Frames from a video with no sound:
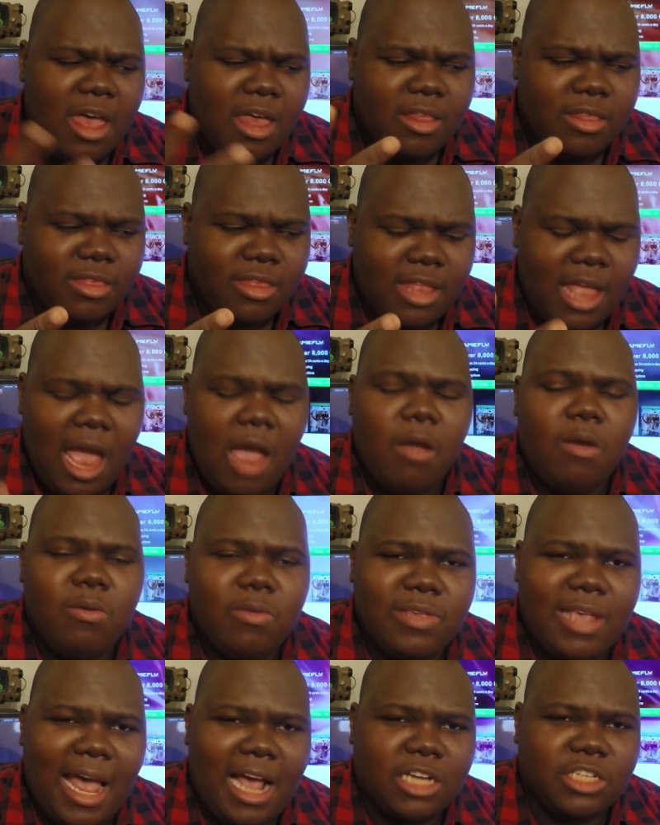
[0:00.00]
now it
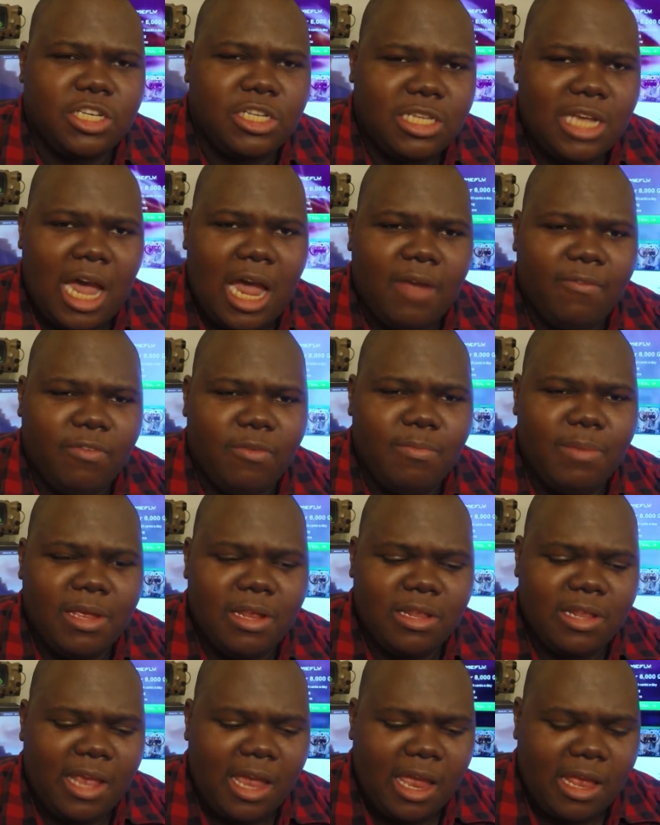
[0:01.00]
was actually time for me
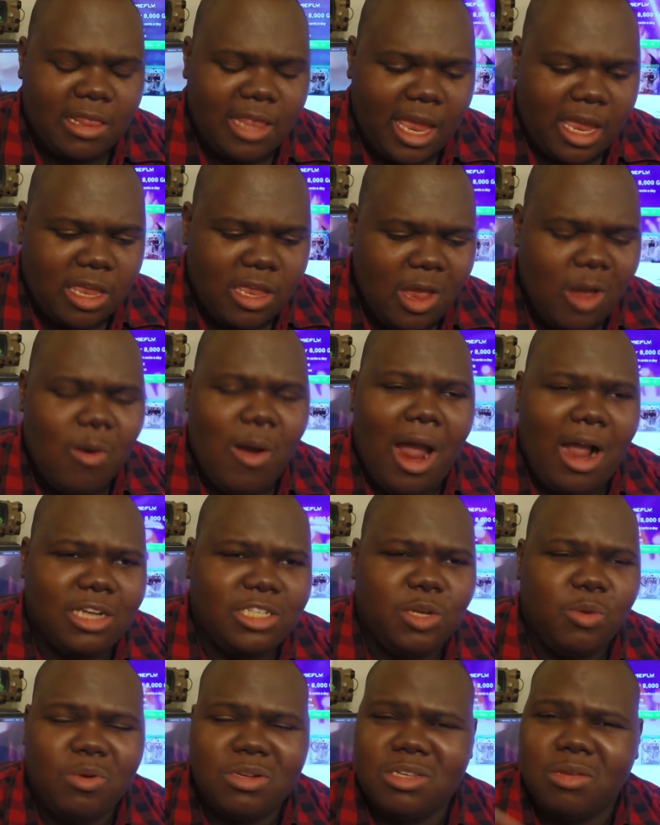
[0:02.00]
to lay in like, yo, I
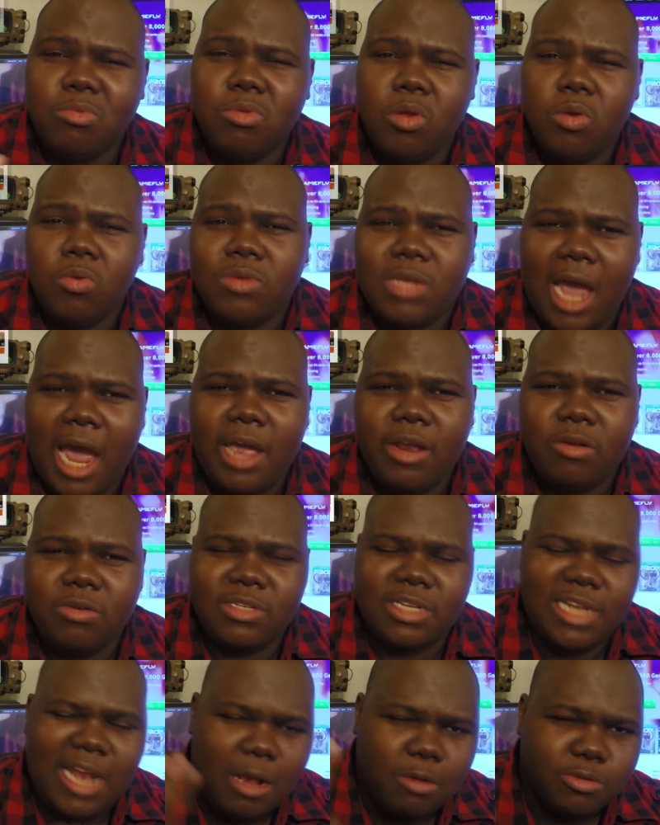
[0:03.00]
actually want some new titles.
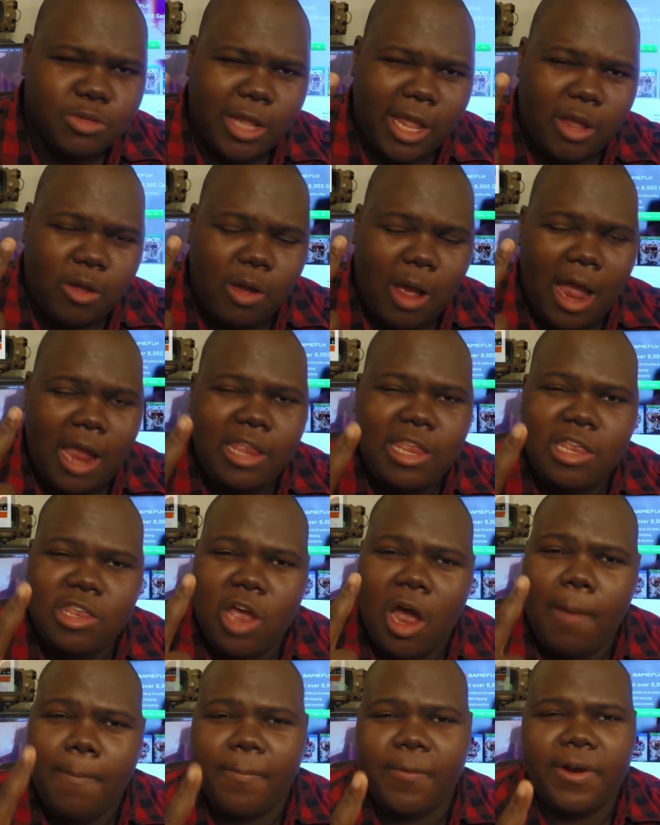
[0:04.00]
And I was like, I need
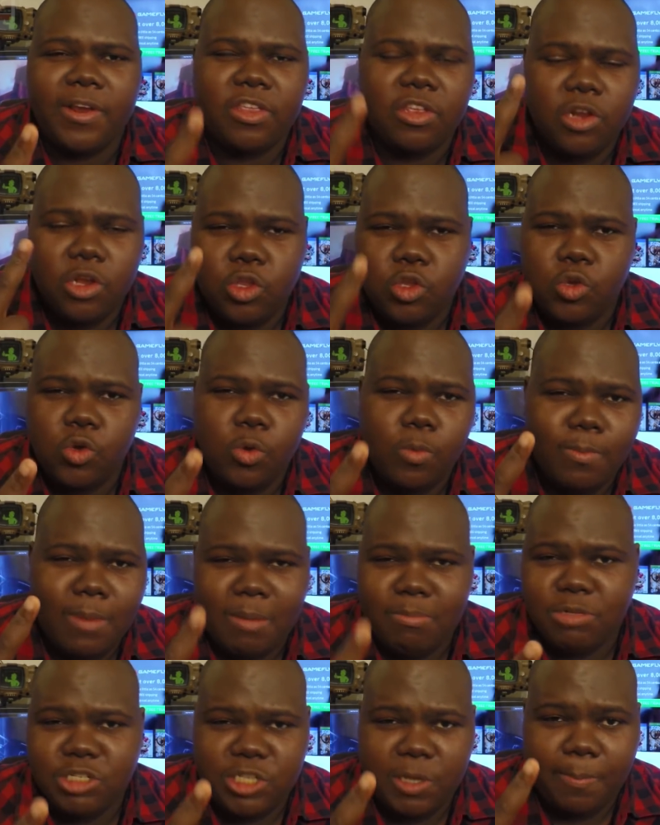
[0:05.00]
to upgrade to the 2
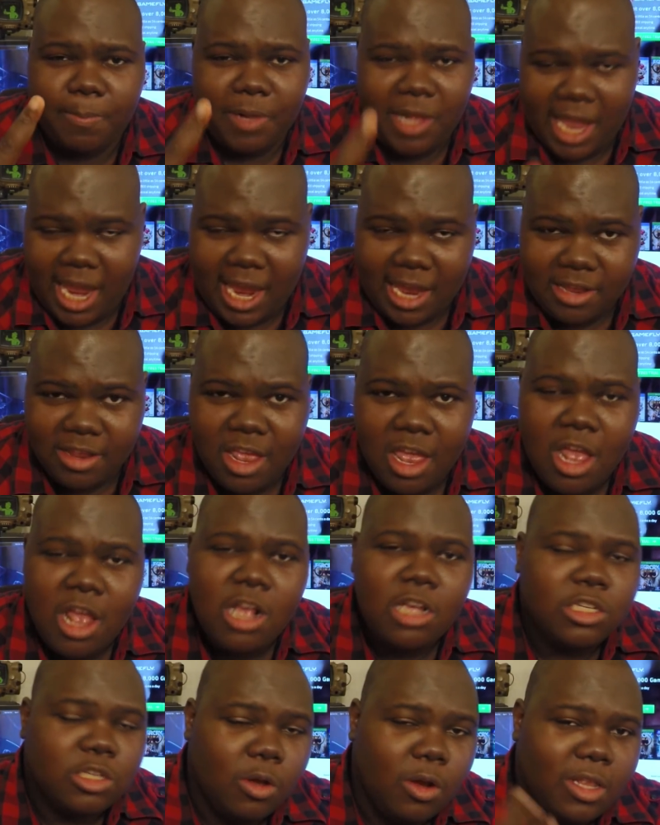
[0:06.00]
membership plan.
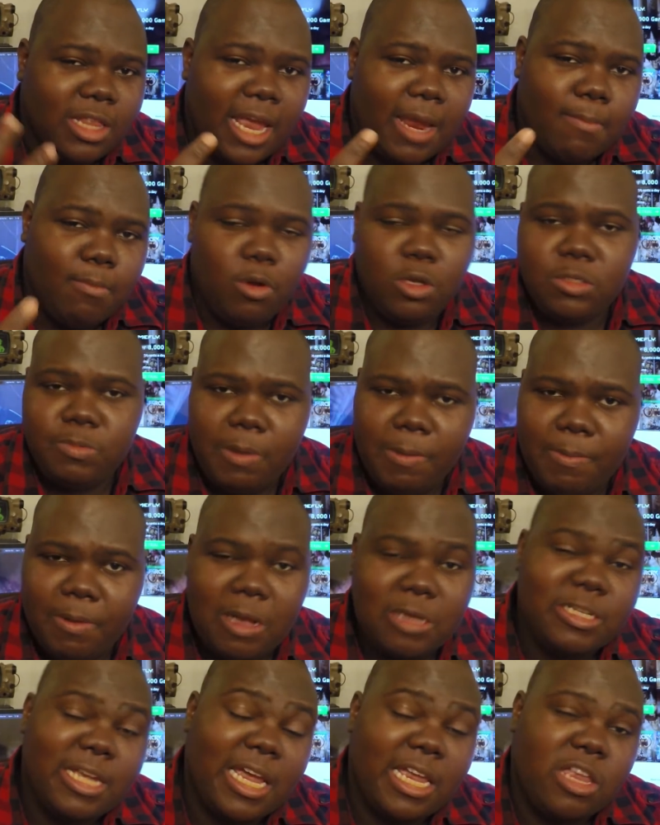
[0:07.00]
So unlike most people, I
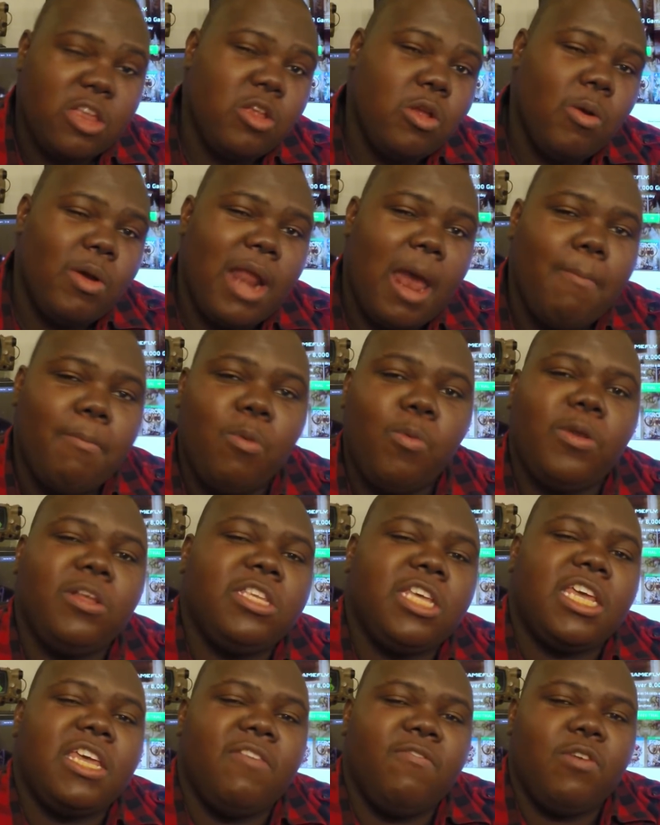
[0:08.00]
was like, you know what, I'm willing
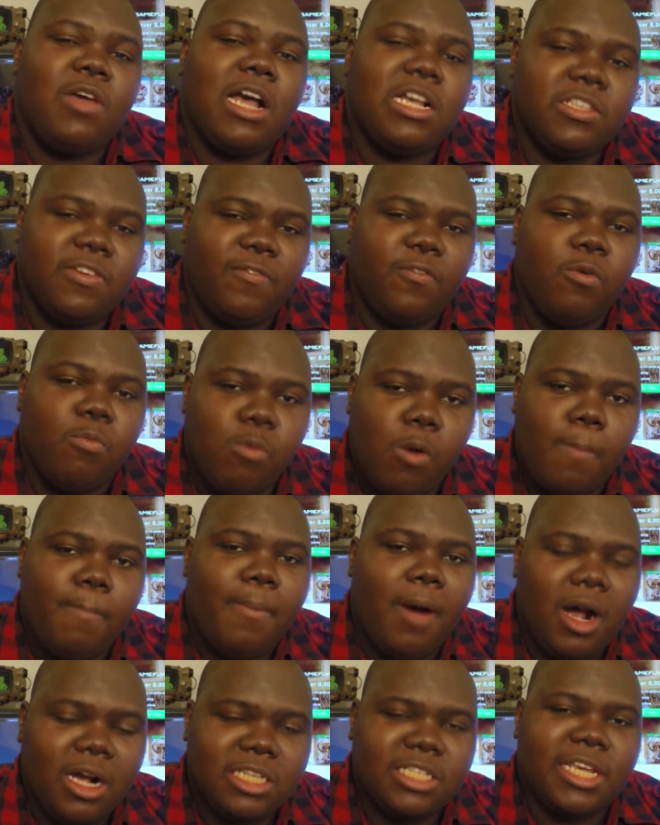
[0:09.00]
to give you guys a few more
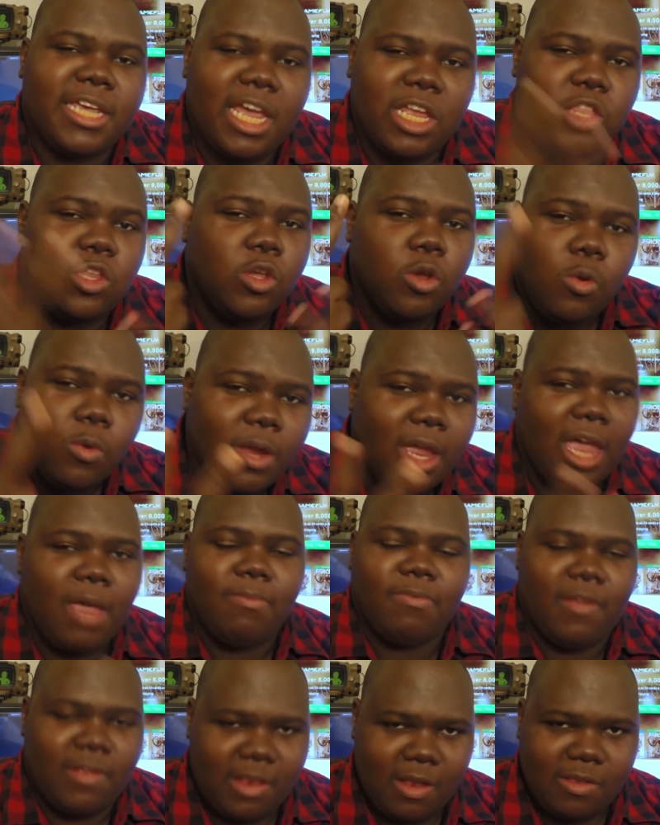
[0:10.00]
bucks to get 2
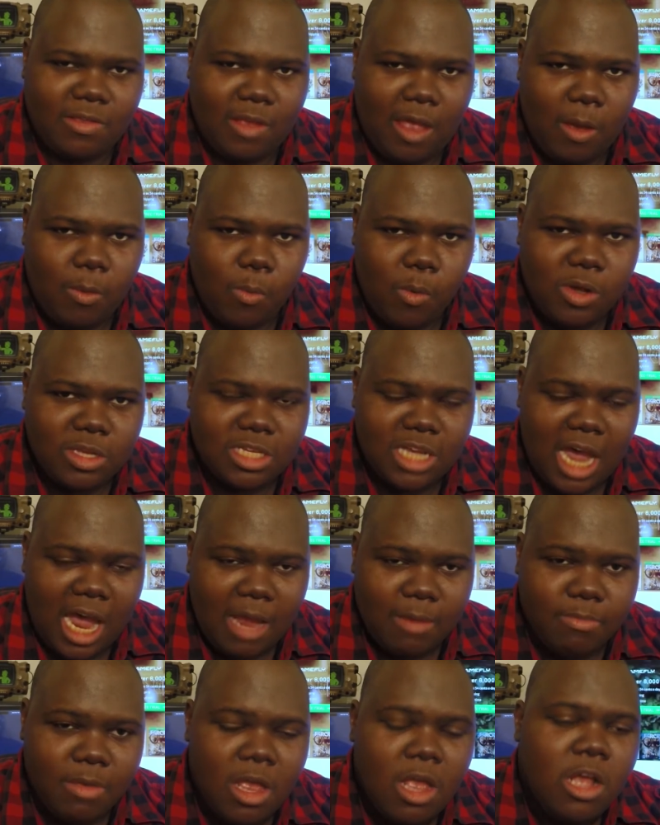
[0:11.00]
games at one
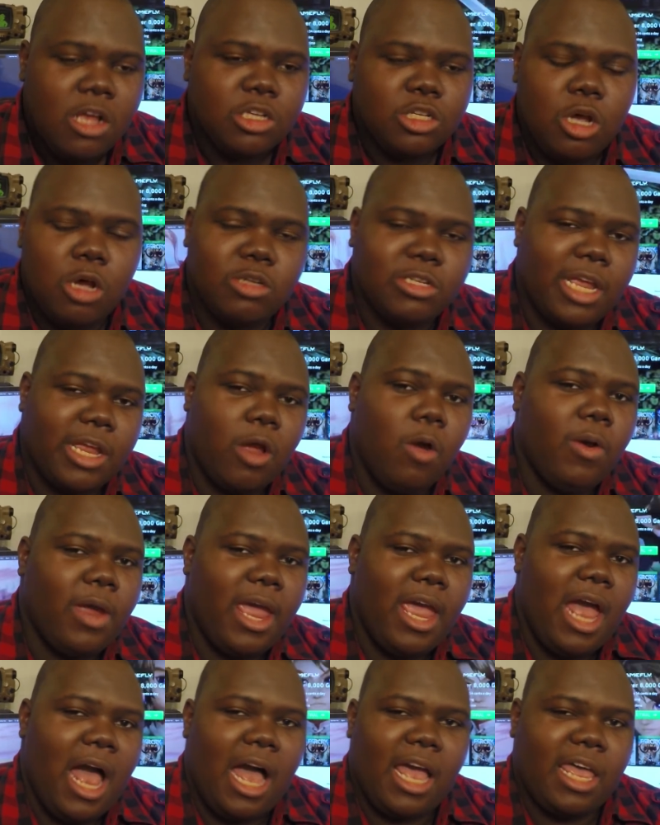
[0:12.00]
time. So I was like,
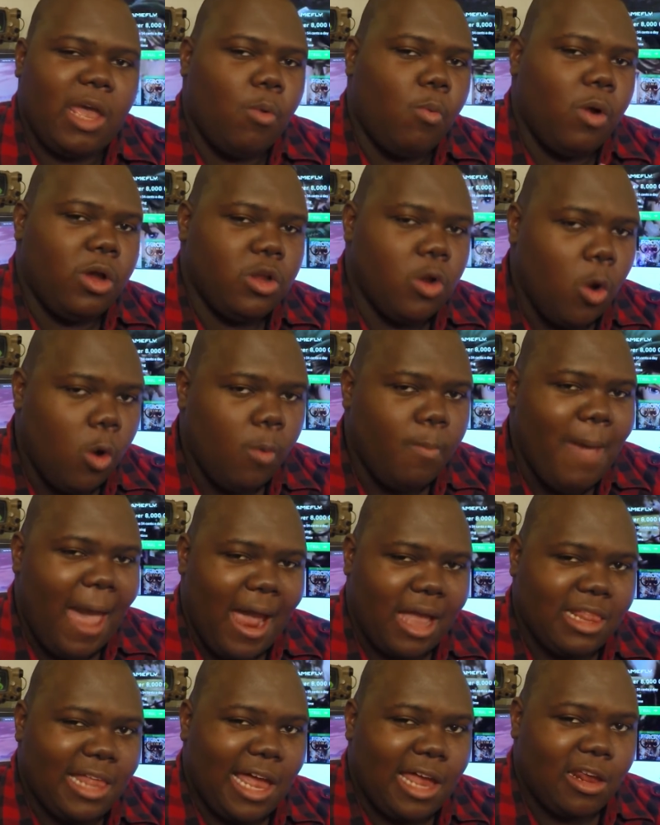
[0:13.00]
okay, I'll get 1 old
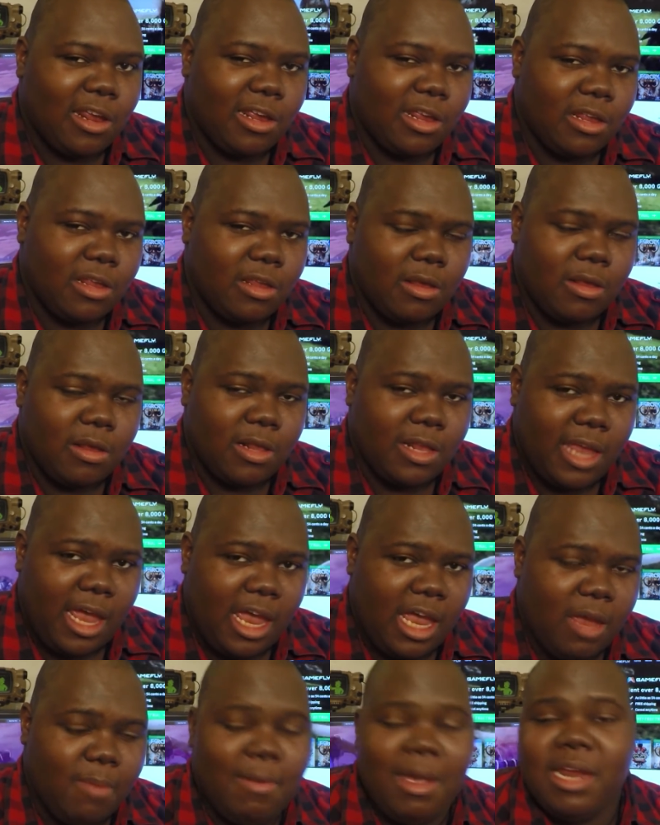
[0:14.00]
backlog
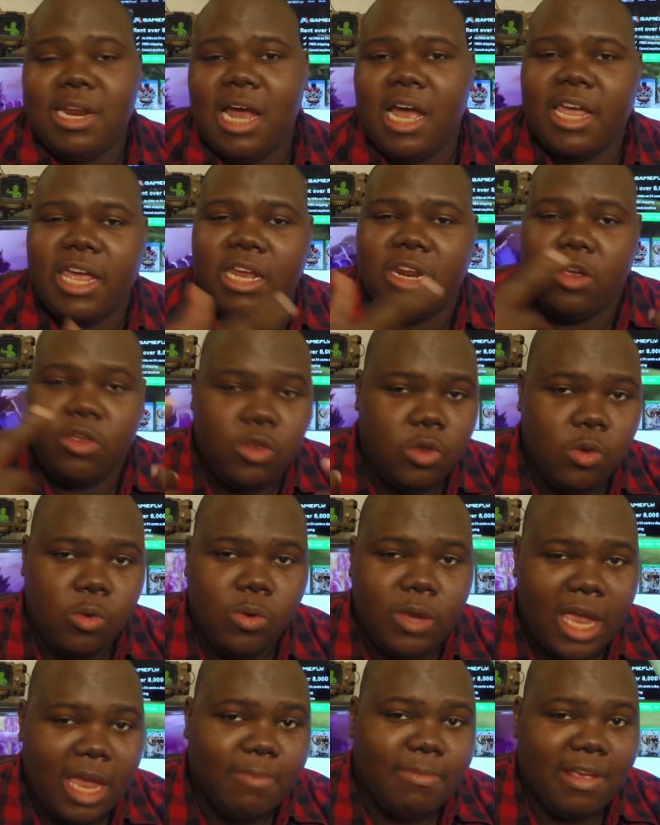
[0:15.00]
game and I'll get a new
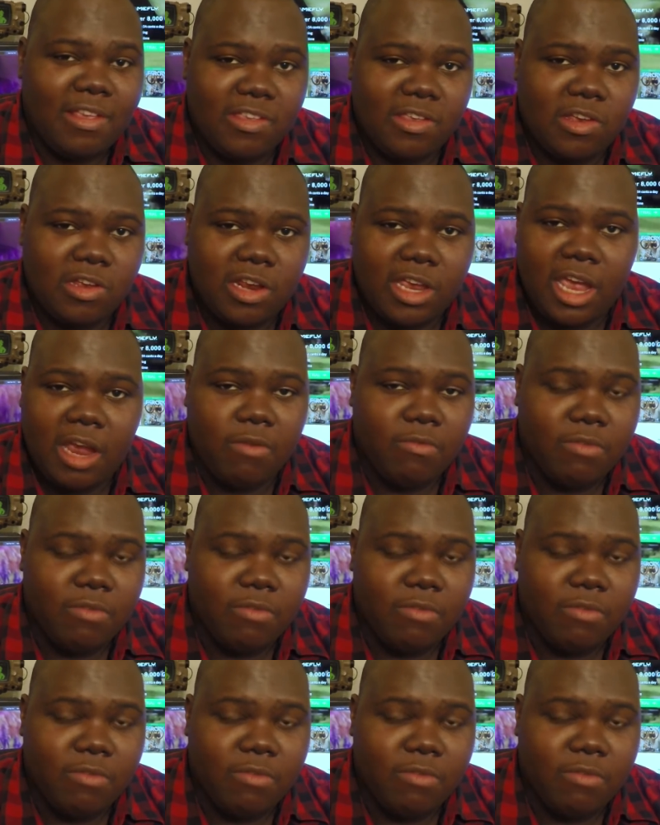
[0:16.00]
game that's going to get